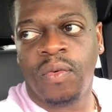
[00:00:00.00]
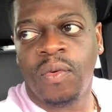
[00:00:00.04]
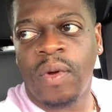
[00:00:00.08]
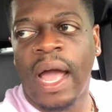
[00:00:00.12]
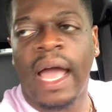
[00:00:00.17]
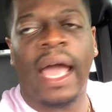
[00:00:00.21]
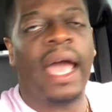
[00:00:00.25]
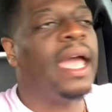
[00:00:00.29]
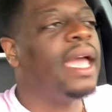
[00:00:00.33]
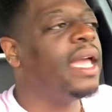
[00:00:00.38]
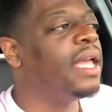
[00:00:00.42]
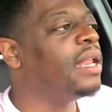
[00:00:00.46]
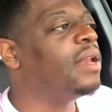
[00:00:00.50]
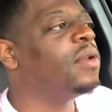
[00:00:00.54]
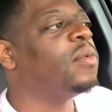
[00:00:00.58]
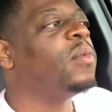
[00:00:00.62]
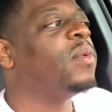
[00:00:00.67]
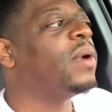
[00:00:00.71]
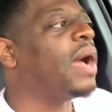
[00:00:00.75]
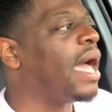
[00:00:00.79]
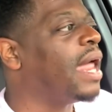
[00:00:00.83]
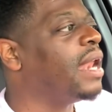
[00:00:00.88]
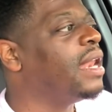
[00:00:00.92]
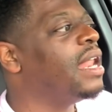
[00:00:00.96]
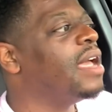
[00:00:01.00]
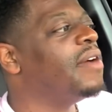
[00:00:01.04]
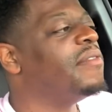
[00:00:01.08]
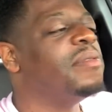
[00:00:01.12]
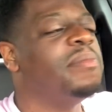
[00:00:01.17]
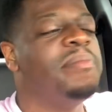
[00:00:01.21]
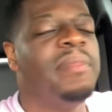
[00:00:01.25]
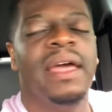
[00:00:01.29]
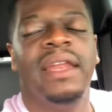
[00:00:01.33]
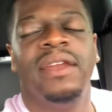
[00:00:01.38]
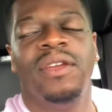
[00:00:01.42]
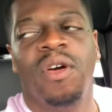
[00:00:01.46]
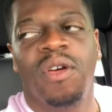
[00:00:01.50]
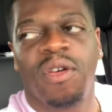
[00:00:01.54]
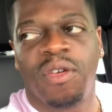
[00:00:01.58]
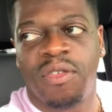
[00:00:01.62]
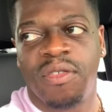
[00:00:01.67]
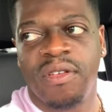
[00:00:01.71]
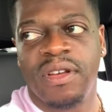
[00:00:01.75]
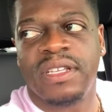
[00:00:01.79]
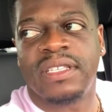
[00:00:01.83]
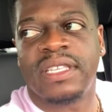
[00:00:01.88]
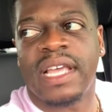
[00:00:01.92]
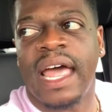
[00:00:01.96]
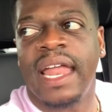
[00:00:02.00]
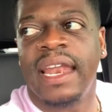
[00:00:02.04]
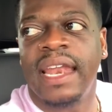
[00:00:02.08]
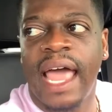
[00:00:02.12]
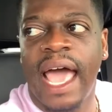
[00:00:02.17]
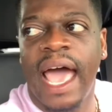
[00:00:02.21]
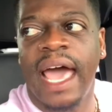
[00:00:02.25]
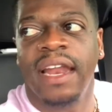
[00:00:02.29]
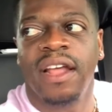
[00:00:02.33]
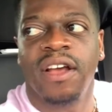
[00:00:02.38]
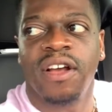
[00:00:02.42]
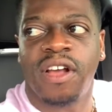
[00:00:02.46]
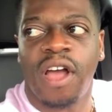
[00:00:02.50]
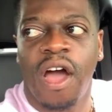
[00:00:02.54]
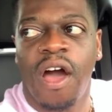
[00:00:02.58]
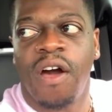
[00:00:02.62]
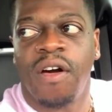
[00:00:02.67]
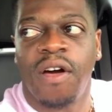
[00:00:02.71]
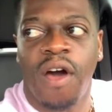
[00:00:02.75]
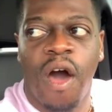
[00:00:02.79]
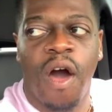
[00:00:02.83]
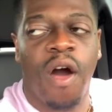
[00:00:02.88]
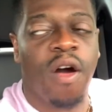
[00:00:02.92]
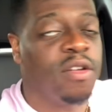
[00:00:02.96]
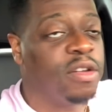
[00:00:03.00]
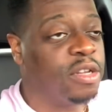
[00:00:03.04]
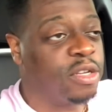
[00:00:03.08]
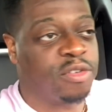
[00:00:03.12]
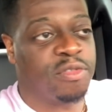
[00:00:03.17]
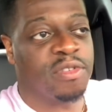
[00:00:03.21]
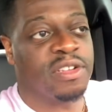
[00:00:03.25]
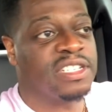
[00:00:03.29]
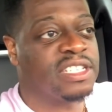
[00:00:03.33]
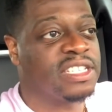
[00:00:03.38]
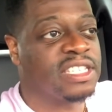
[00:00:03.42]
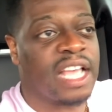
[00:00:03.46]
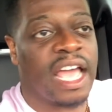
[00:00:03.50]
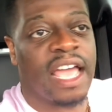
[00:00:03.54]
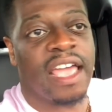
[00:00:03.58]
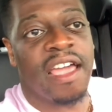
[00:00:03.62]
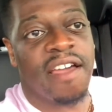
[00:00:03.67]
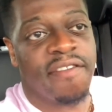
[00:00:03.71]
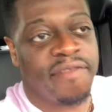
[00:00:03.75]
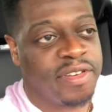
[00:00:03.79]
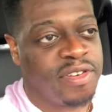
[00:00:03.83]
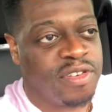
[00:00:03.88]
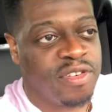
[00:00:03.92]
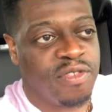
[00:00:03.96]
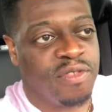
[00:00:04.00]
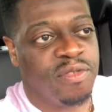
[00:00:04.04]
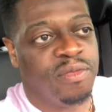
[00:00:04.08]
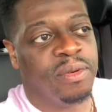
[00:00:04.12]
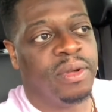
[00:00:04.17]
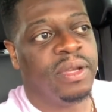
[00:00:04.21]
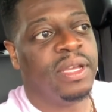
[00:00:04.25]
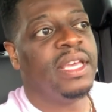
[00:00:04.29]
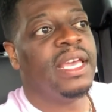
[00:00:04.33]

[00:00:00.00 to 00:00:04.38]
I never met no Chris. I done called all the Chris's I ever knew.